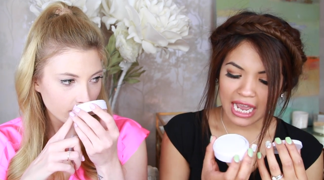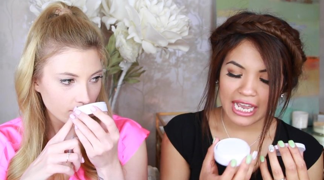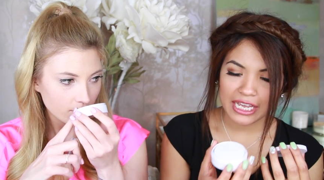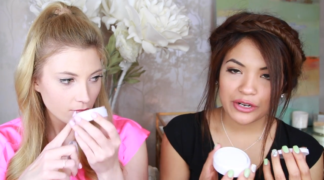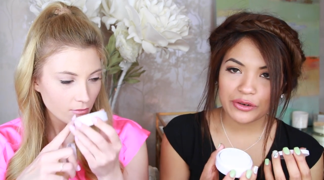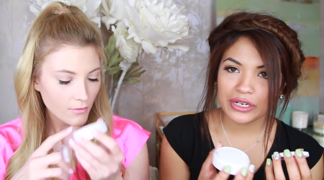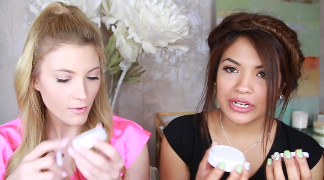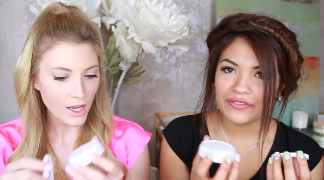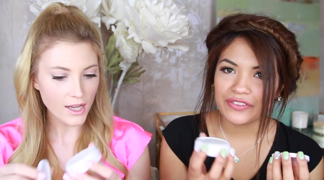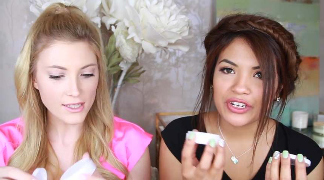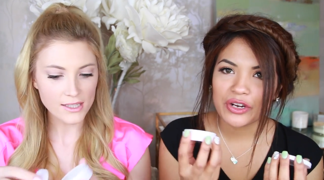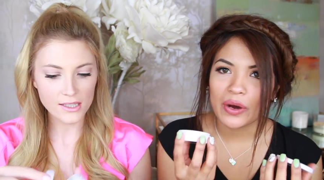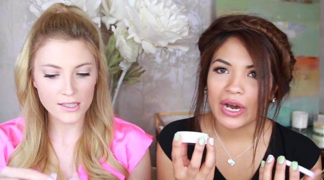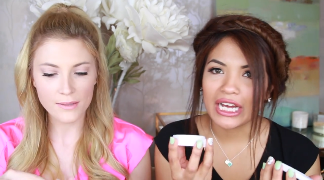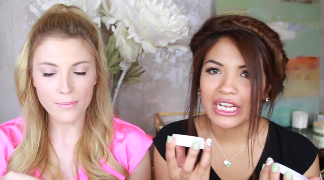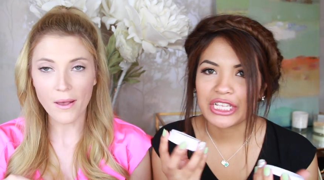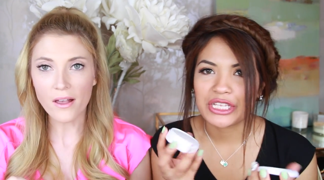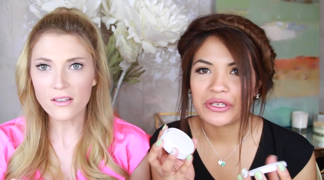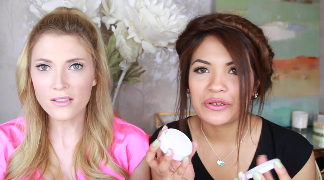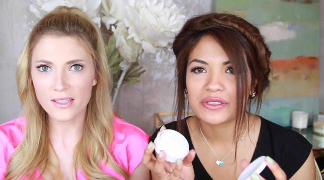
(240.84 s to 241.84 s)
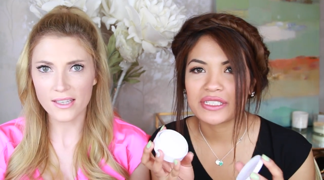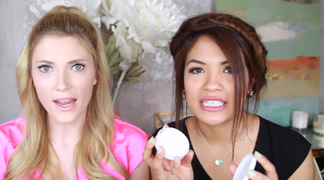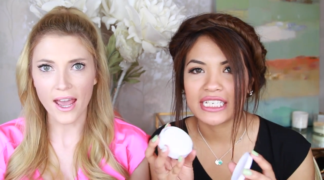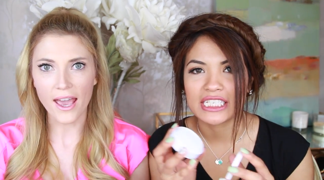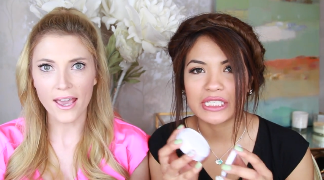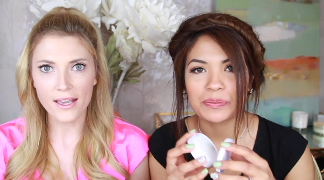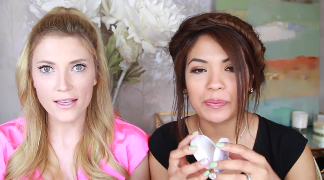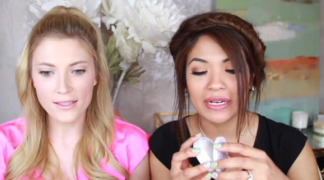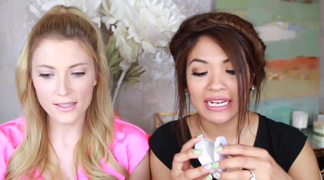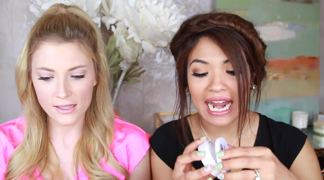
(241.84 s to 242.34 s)
Speaker 1: I don't even know how to use
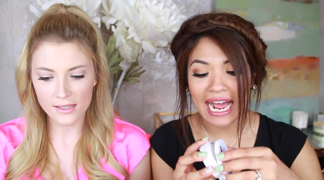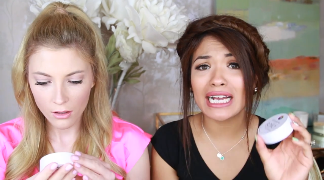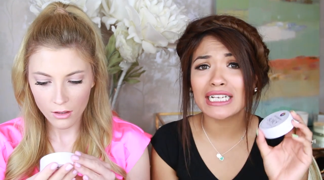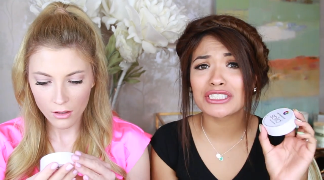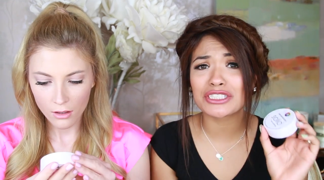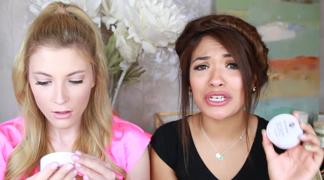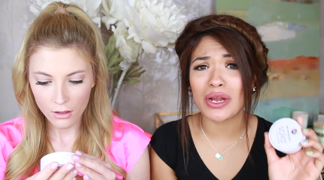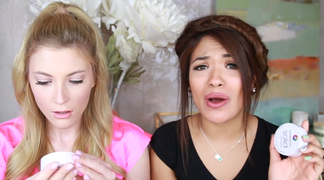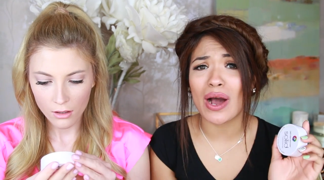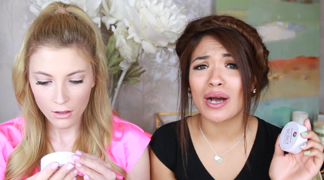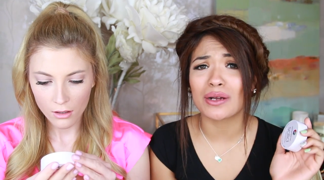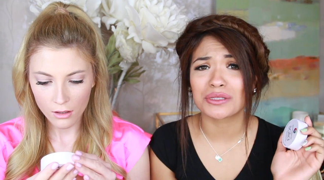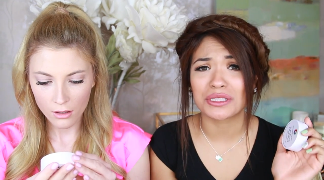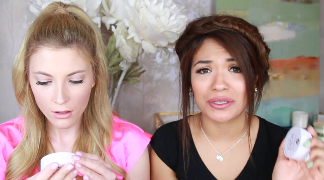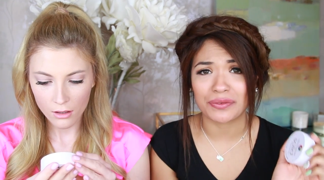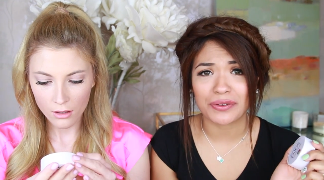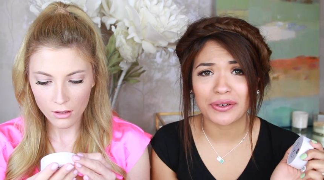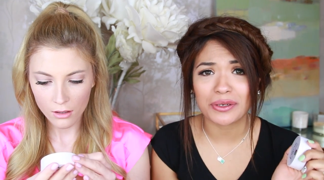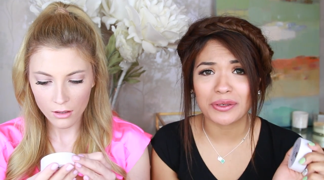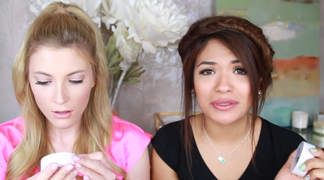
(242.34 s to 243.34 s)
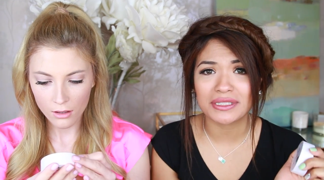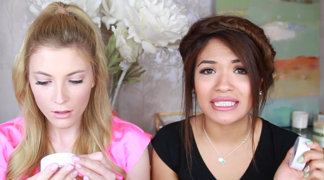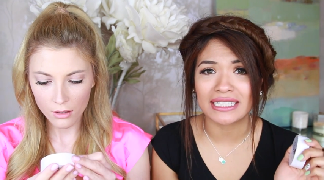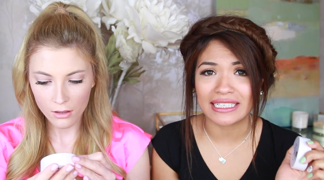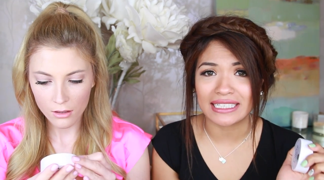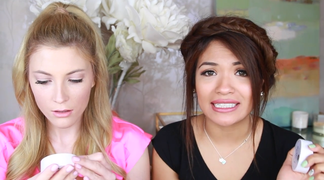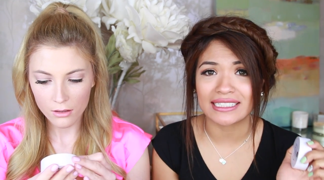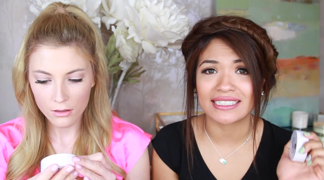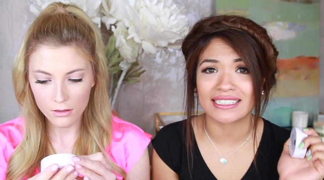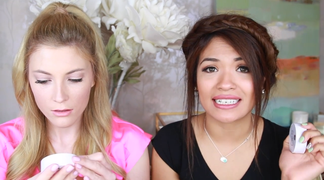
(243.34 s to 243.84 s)
nice. this, but you guys know how difficult it
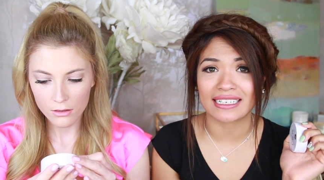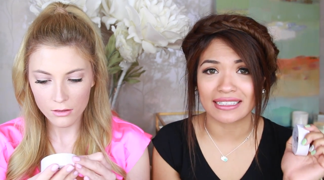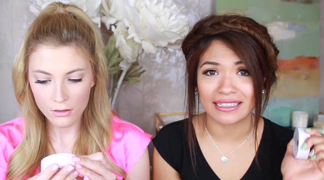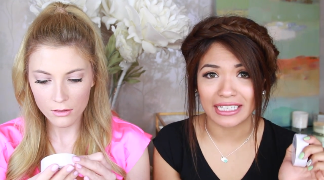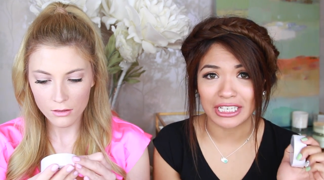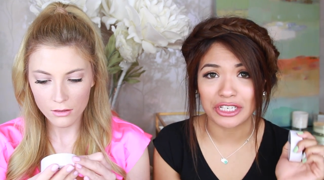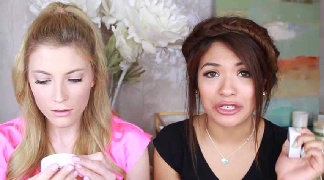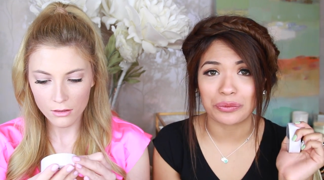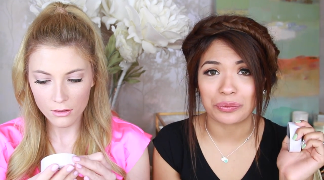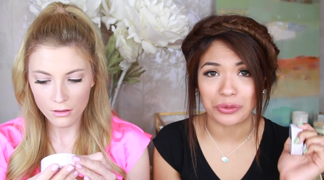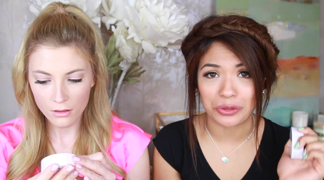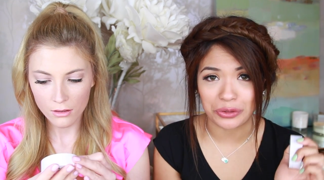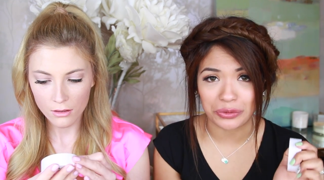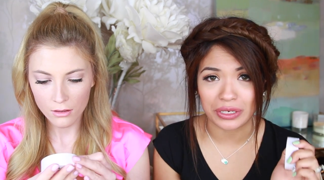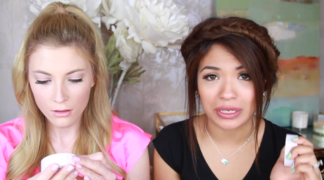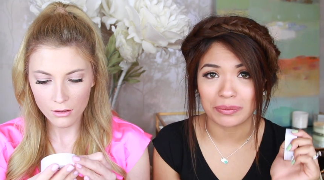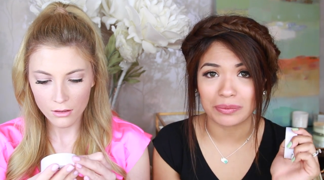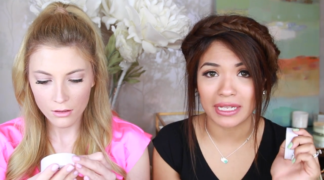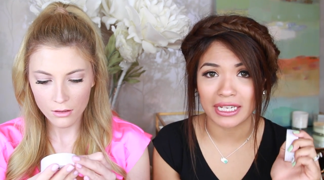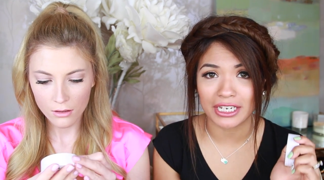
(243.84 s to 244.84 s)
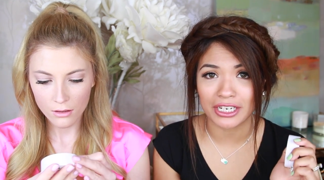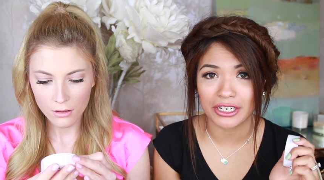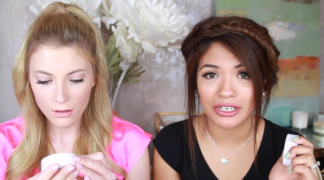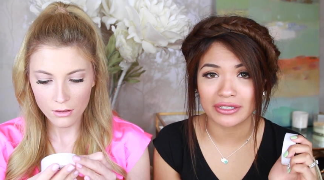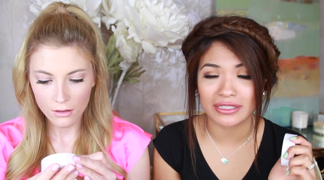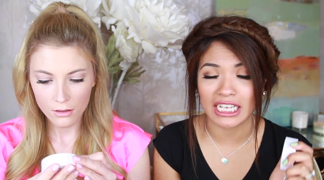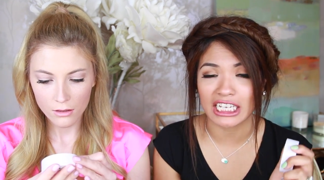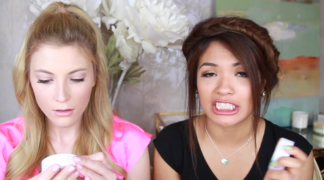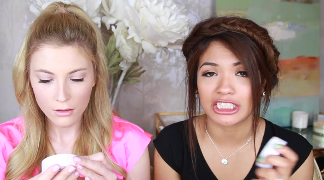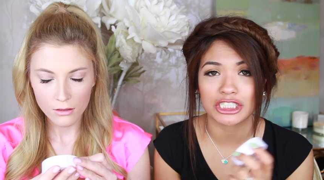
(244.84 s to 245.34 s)
is to clean your beauty
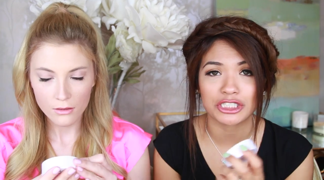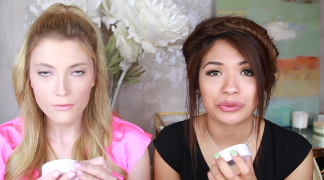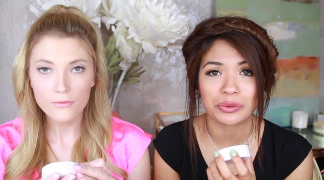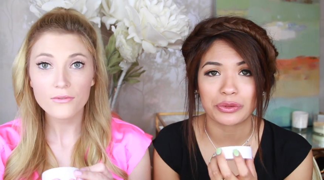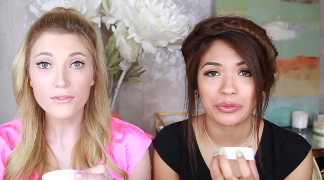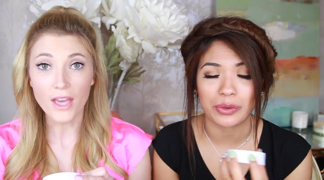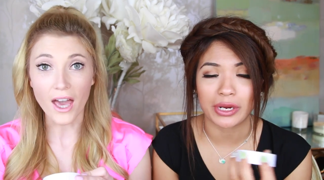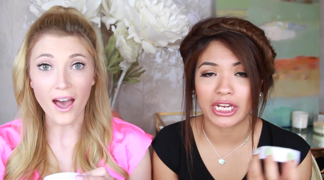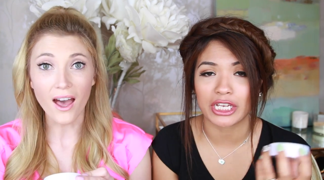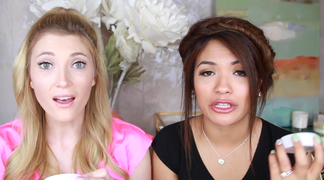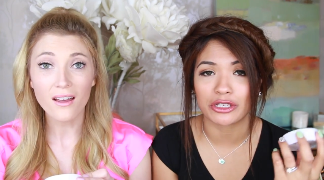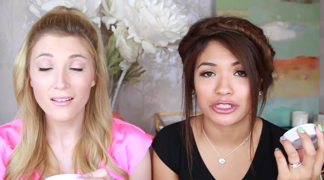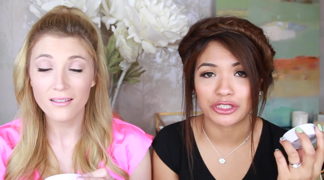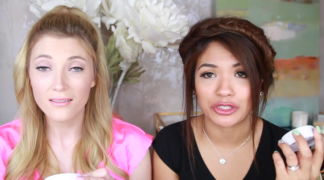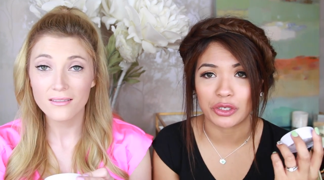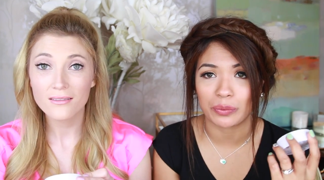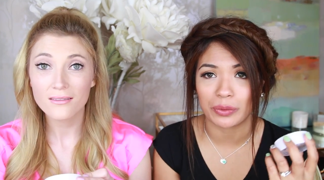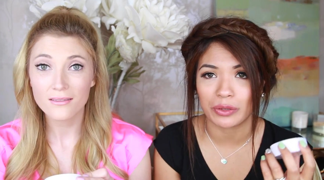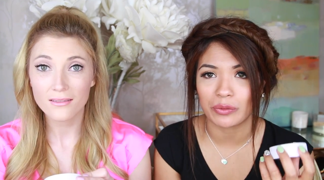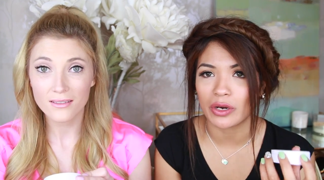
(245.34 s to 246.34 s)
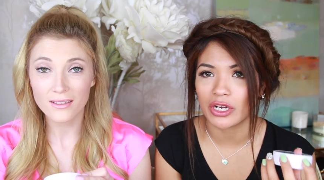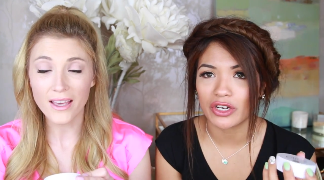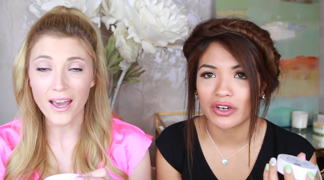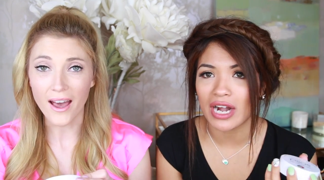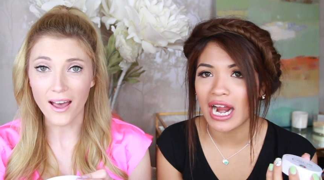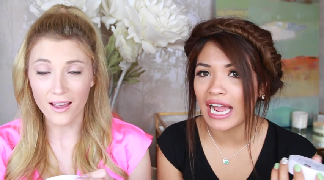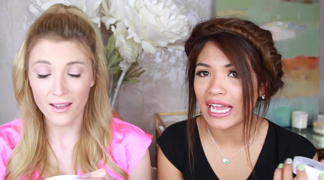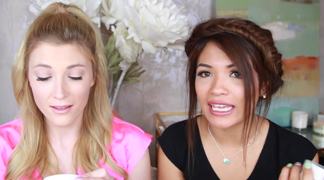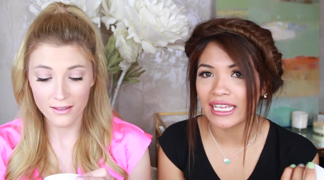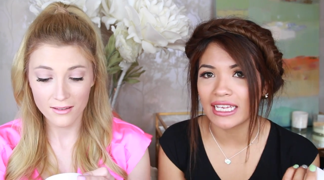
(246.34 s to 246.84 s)
blender, like just with yeah. regular soap and water.
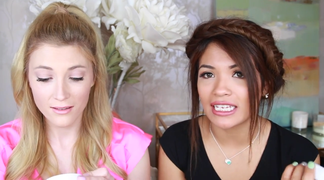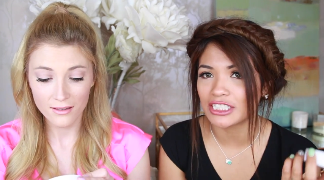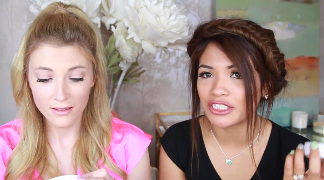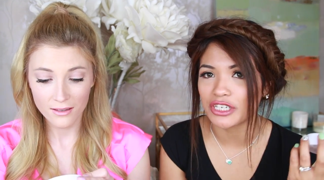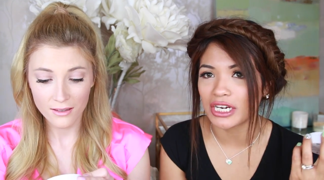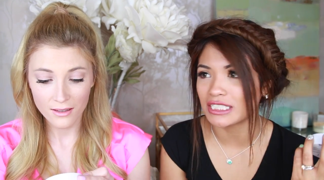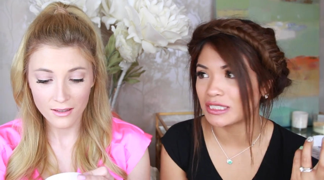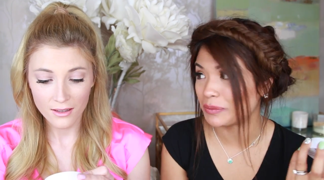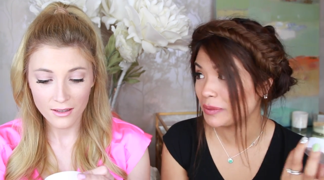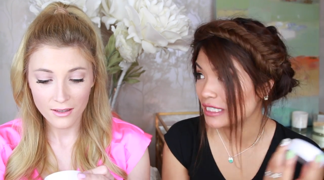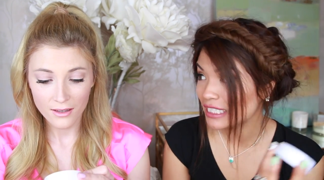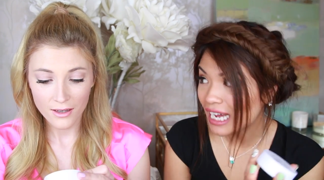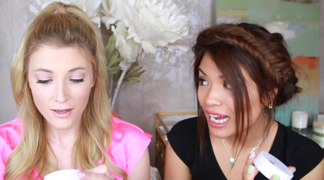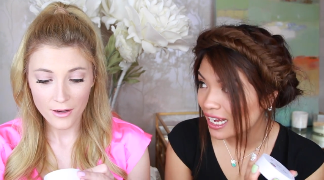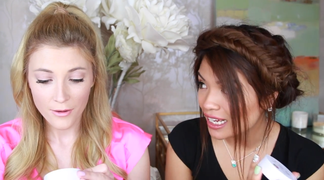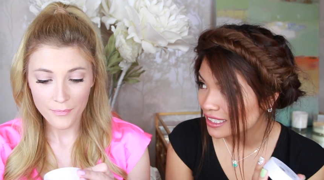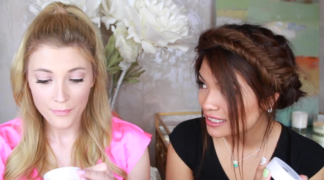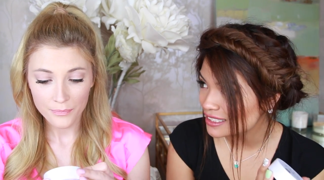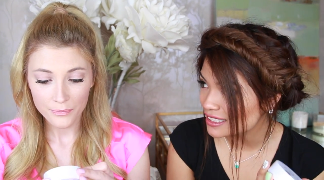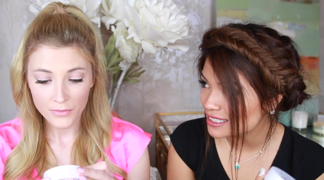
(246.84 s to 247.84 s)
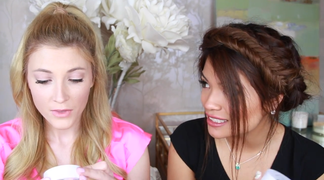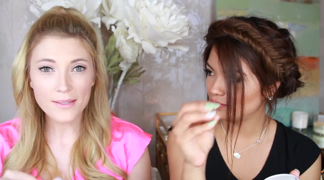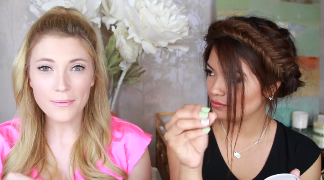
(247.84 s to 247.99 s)
Yeah. I, it drives me nuts.